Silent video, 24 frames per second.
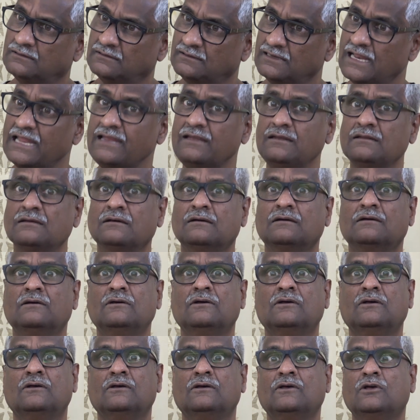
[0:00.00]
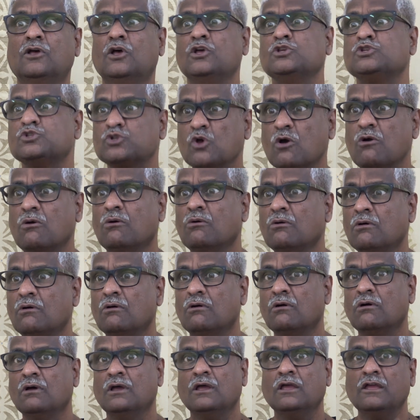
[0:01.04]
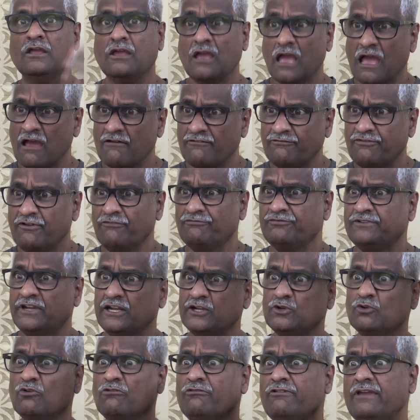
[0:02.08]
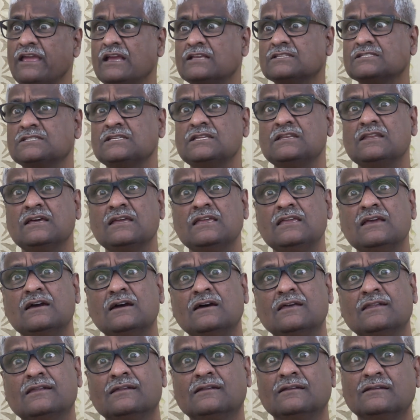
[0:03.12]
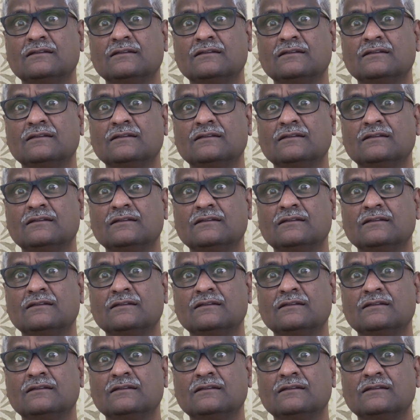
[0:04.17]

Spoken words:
Right? So you have 52 weeks in a year.